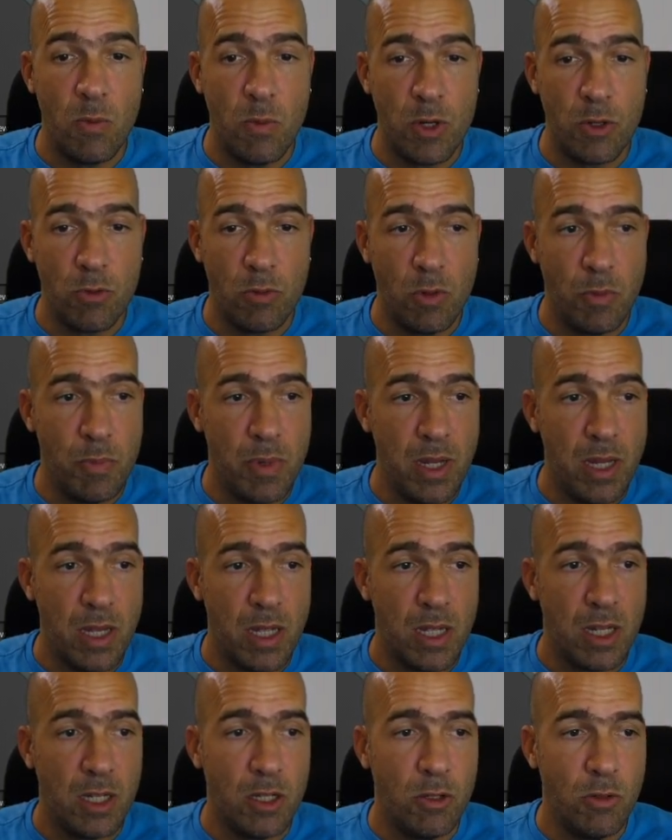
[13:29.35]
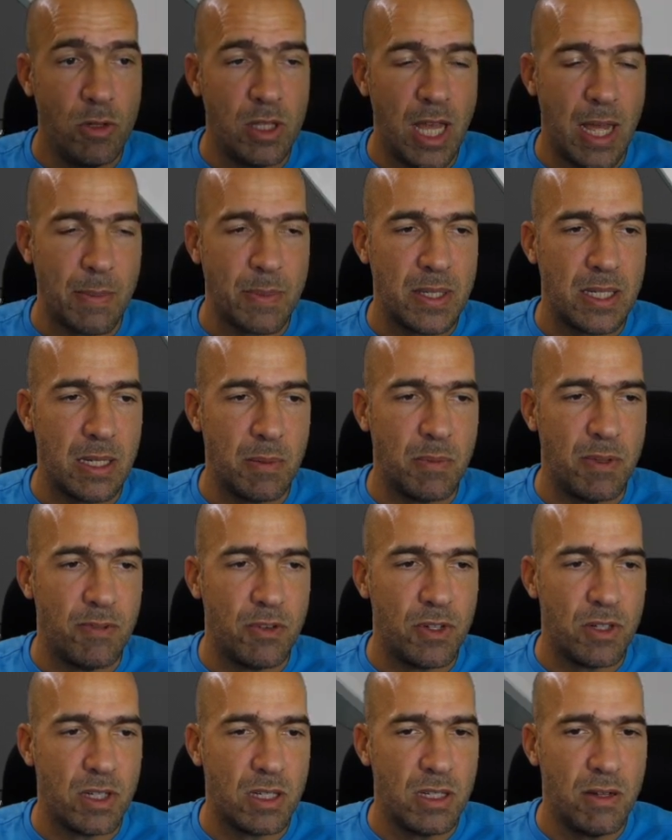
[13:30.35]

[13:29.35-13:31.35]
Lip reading: which will be 2 times subdivision